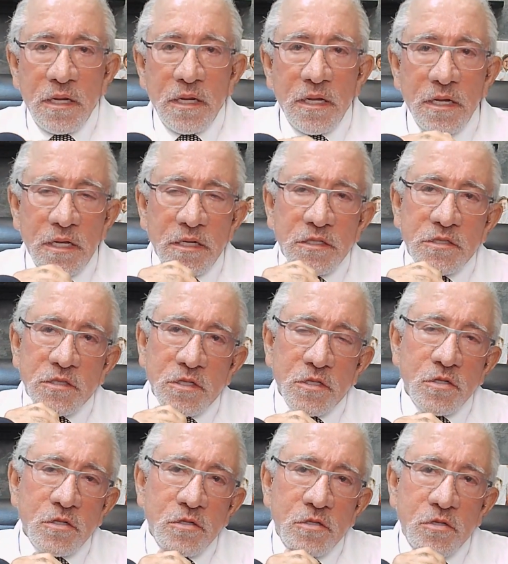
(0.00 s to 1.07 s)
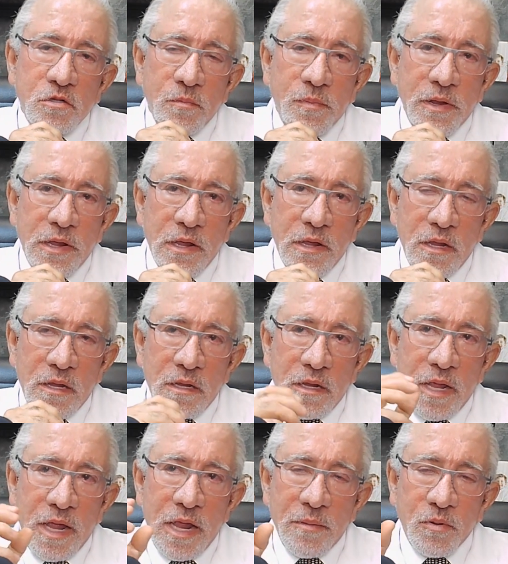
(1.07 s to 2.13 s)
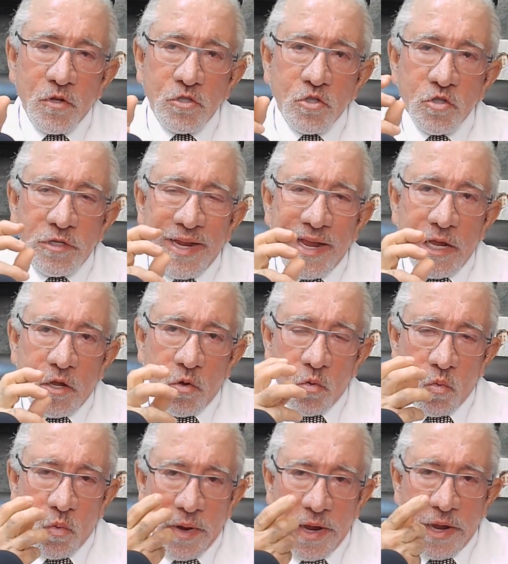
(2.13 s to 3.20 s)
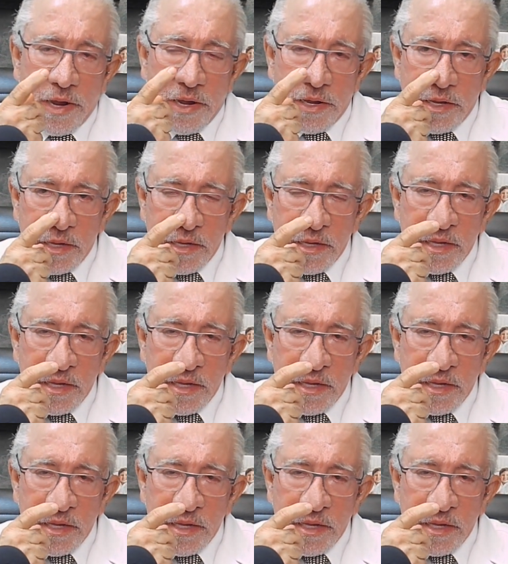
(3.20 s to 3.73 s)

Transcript: is to be able to take away